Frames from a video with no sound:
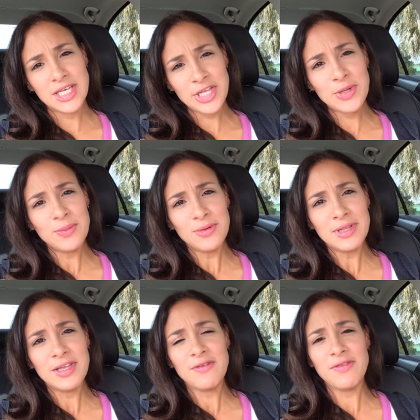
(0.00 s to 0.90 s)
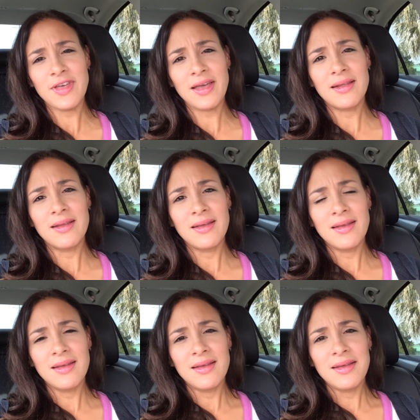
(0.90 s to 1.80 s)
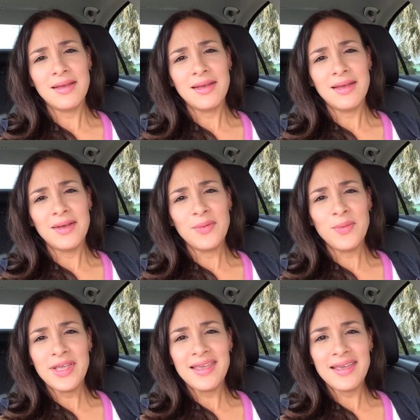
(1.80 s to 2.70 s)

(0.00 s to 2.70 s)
Can you believe that we